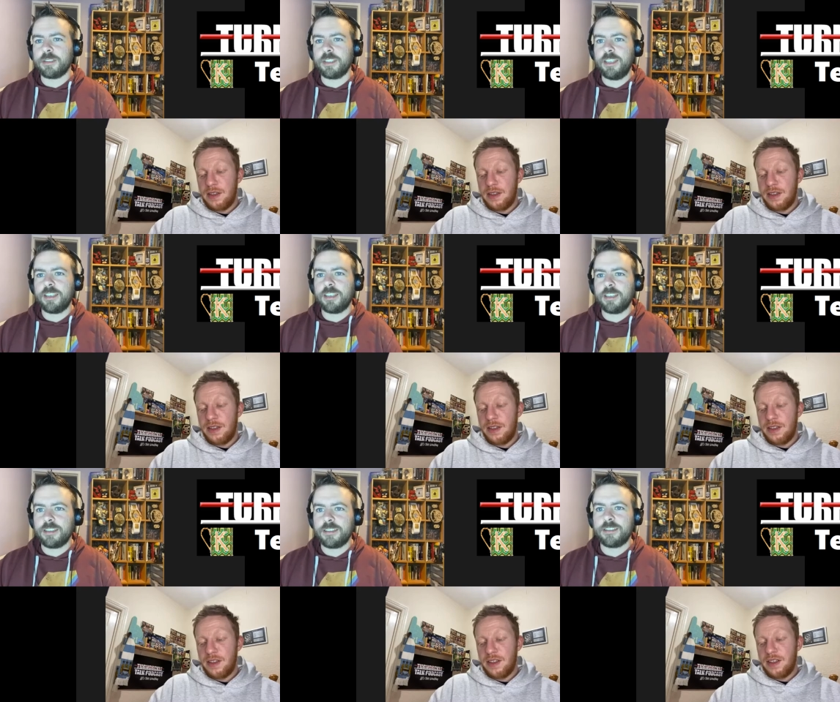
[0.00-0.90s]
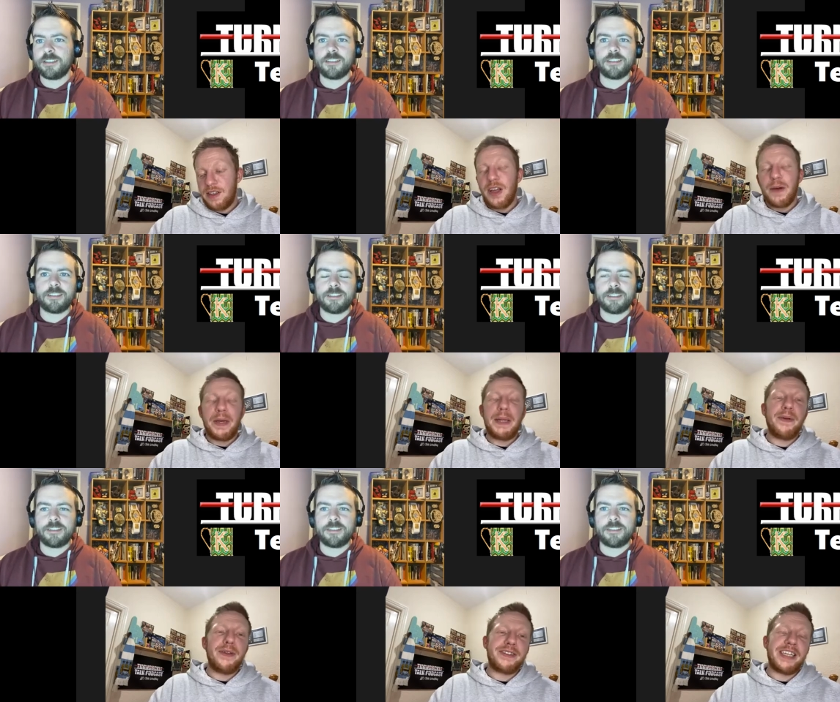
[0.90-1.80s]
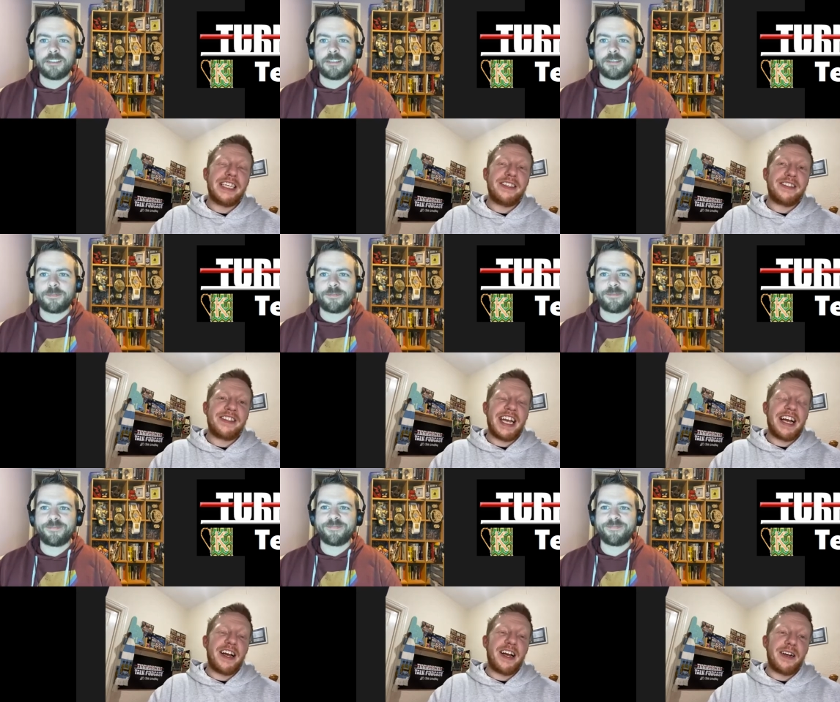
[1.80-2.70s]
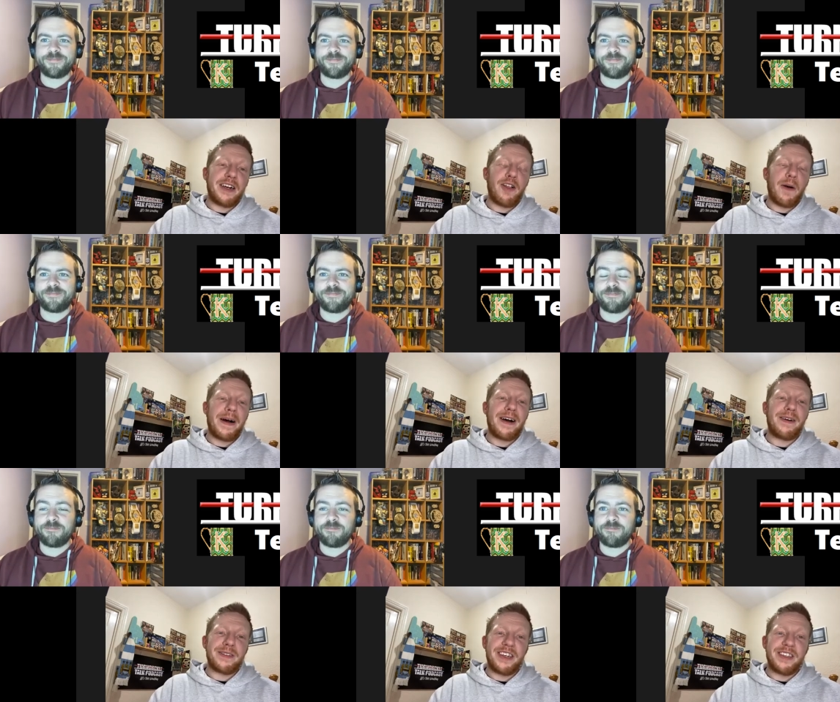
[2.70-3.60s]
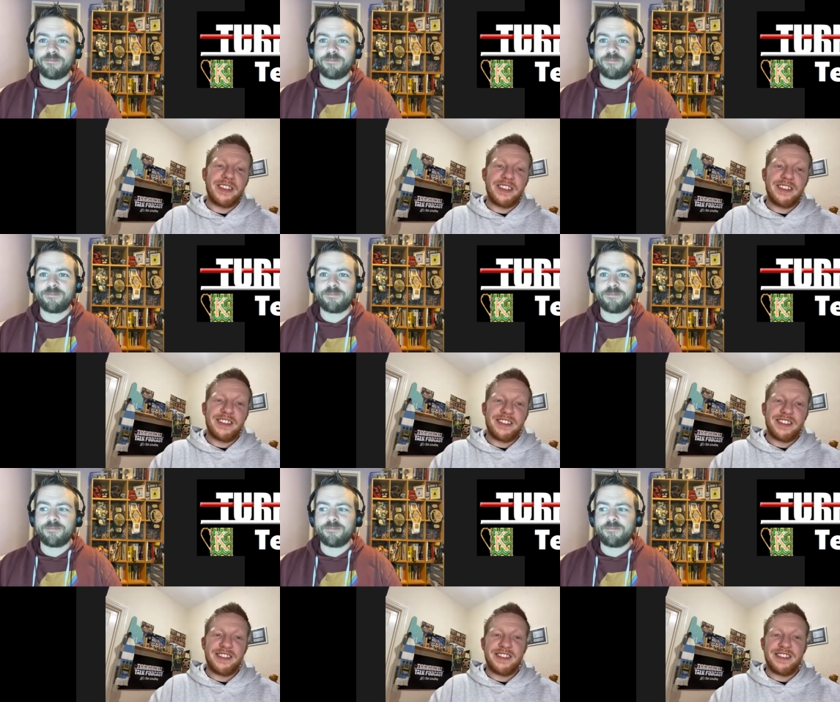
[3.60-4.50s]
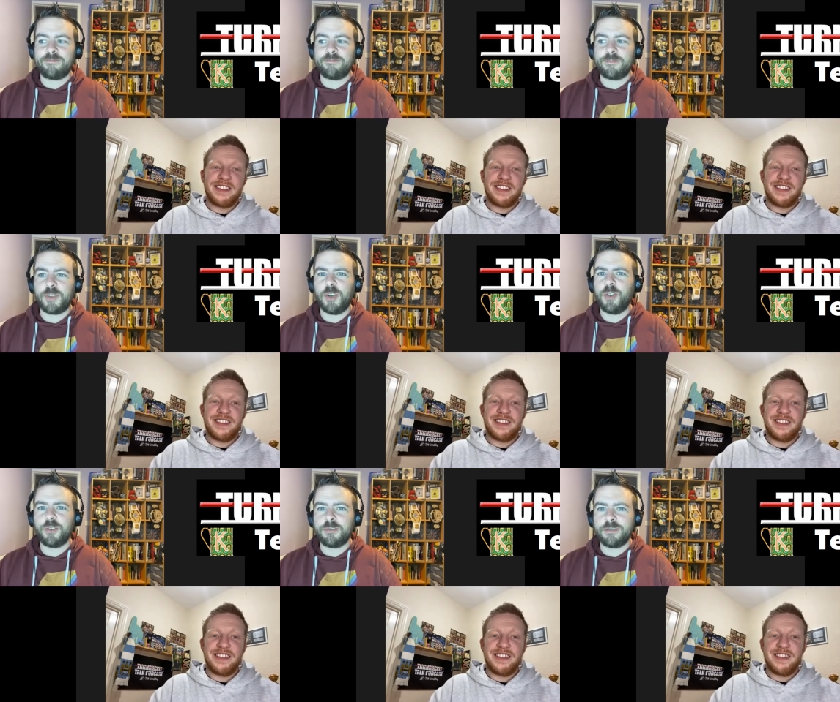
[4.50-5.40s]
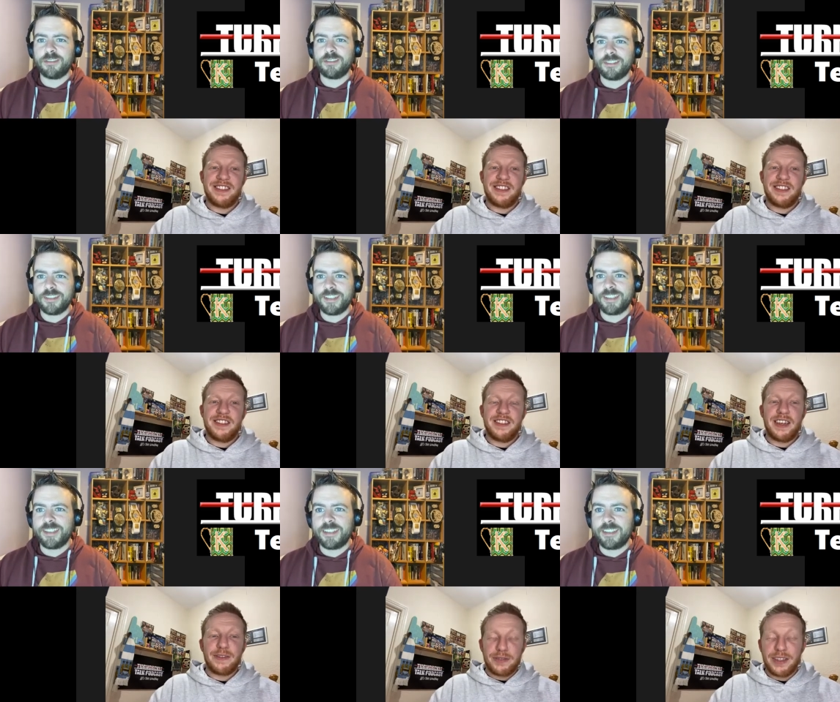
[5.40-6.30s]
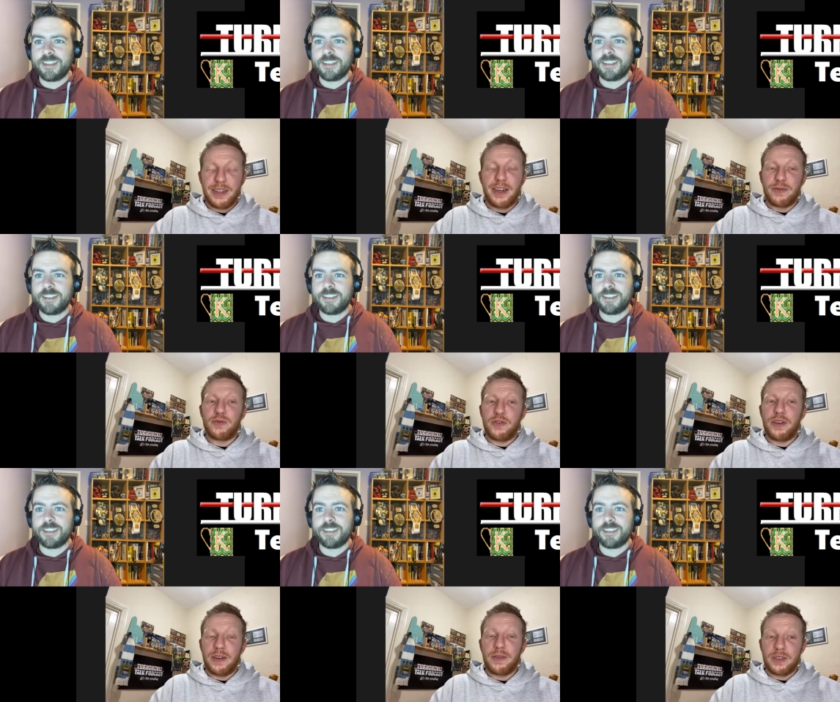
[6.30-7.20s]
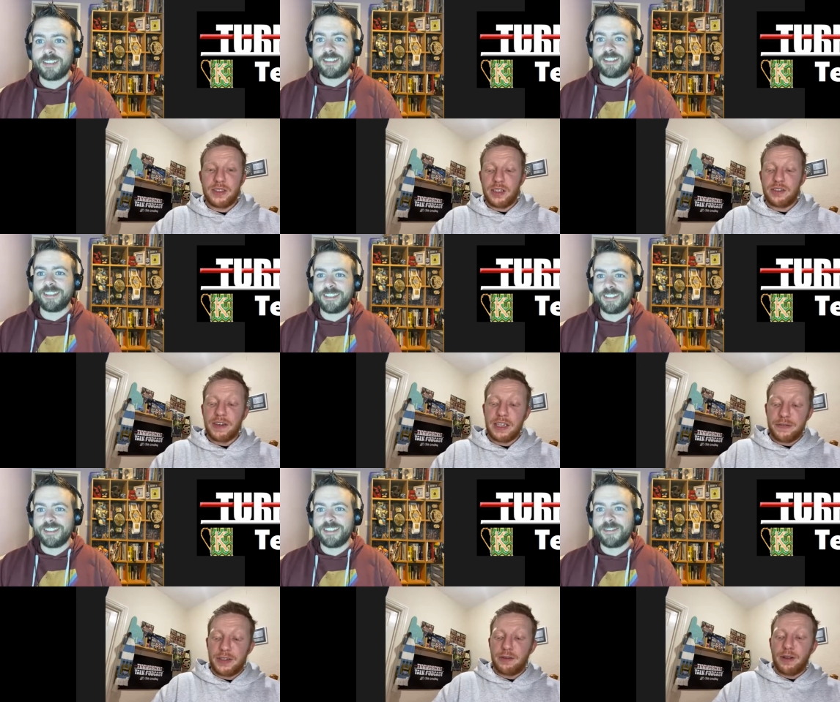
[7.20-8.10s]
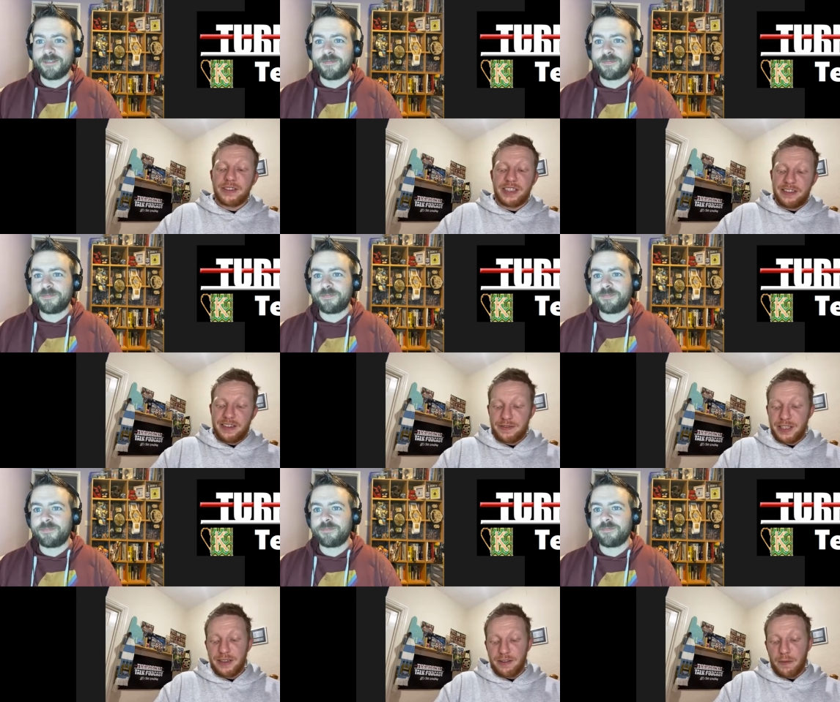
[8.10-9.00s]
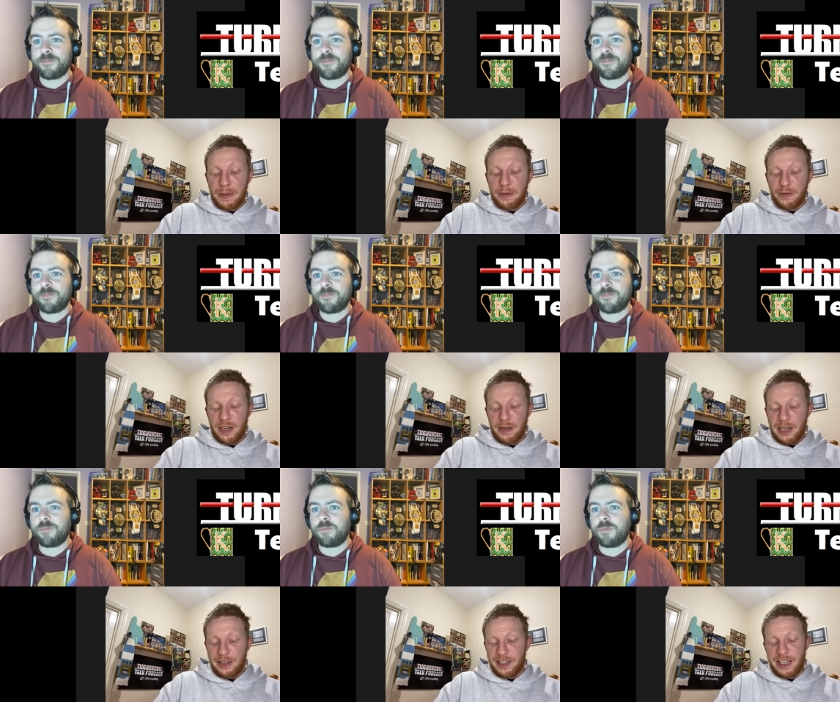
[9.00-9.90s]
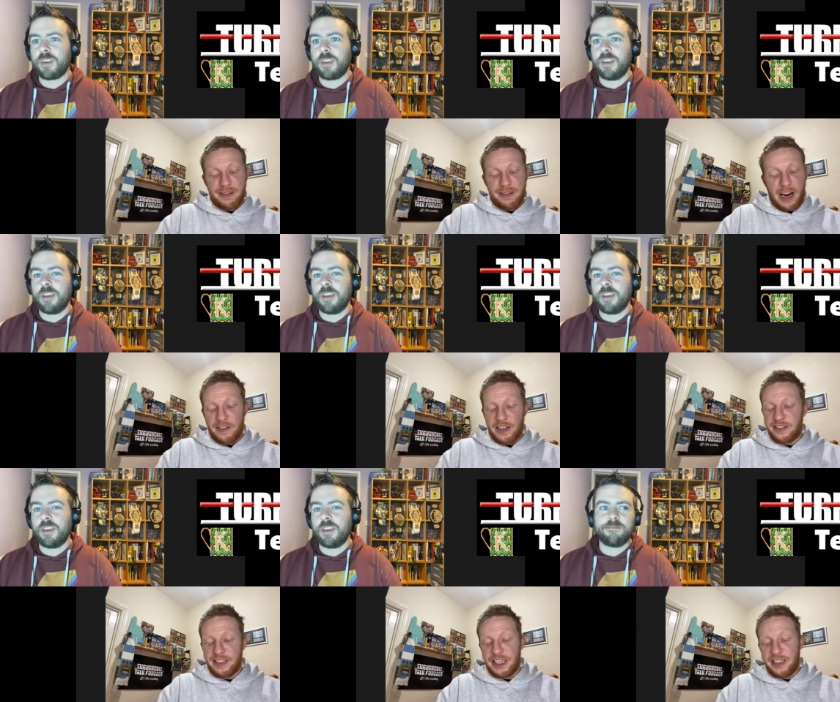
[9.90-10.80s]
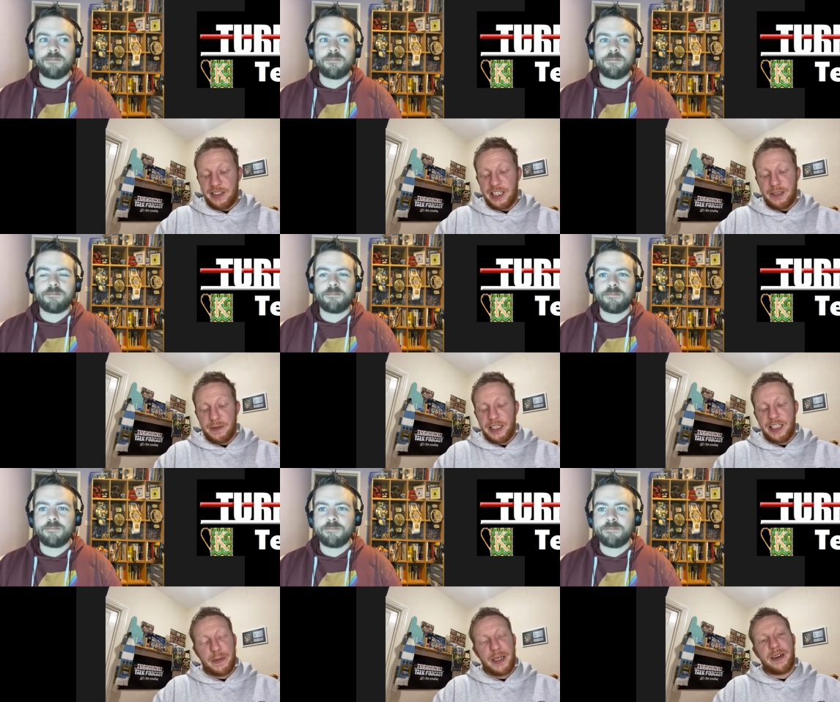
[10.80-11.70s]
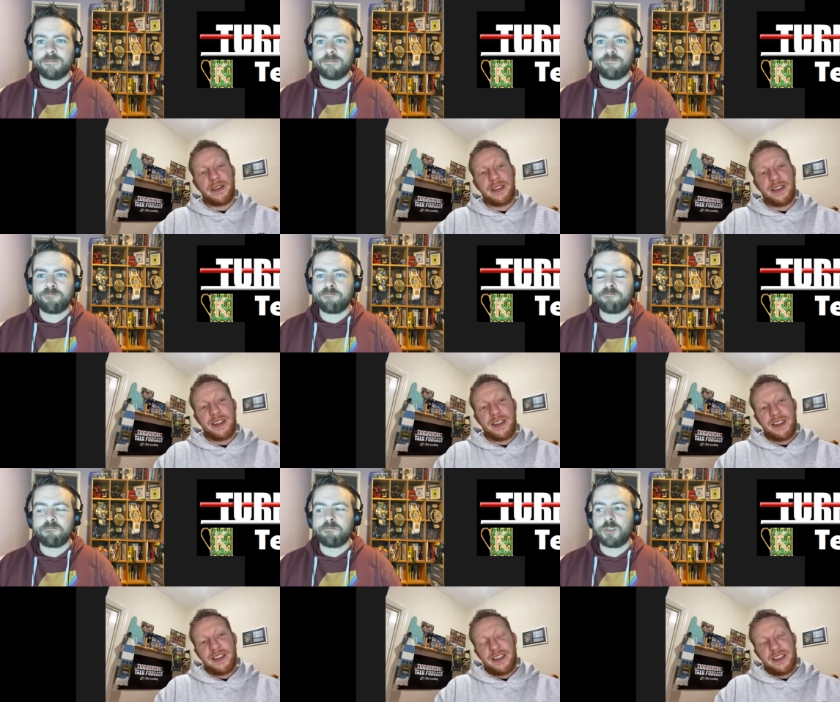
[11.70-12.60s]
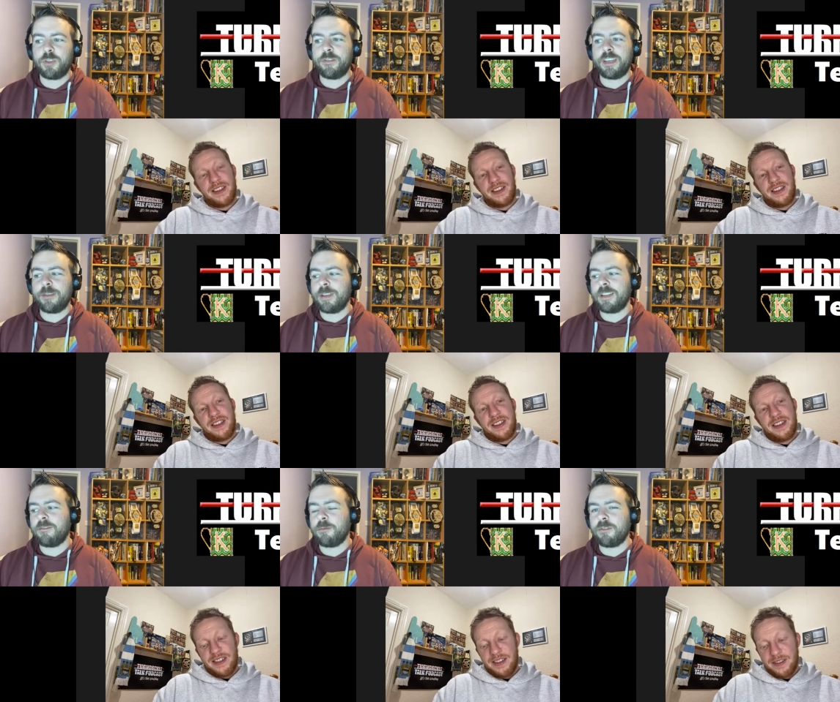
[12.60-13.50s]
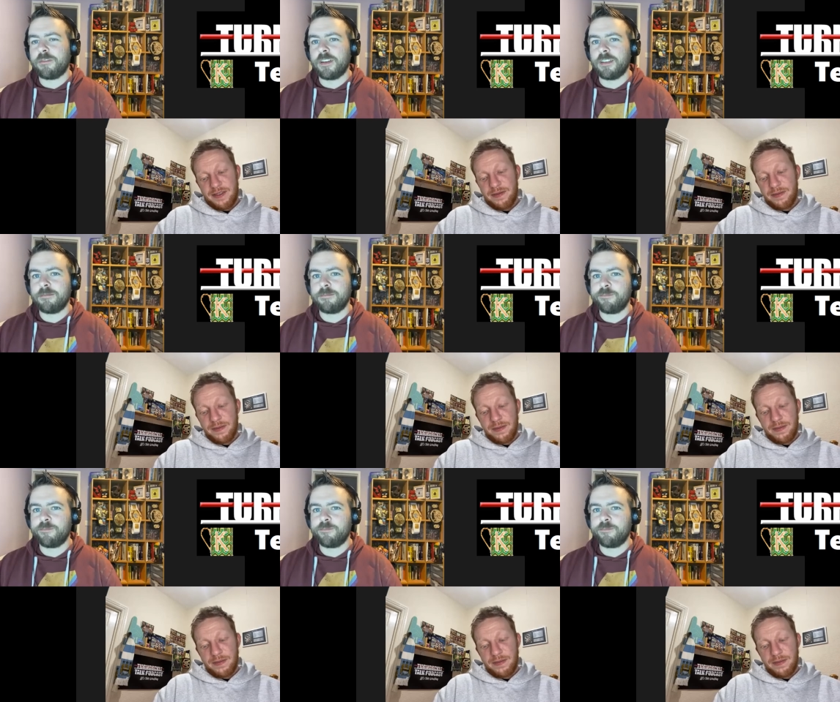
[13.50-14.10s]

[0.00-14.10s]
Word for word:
Speaker 1: League. People are saying to get uh, cop out, aren't they? Yeah. I've seen, no, because you've had a few losses. I've seen a lot of people try like saying, "Right, that's it. He's, he needs to be gone." Don't think he'd be a Liverpool fan.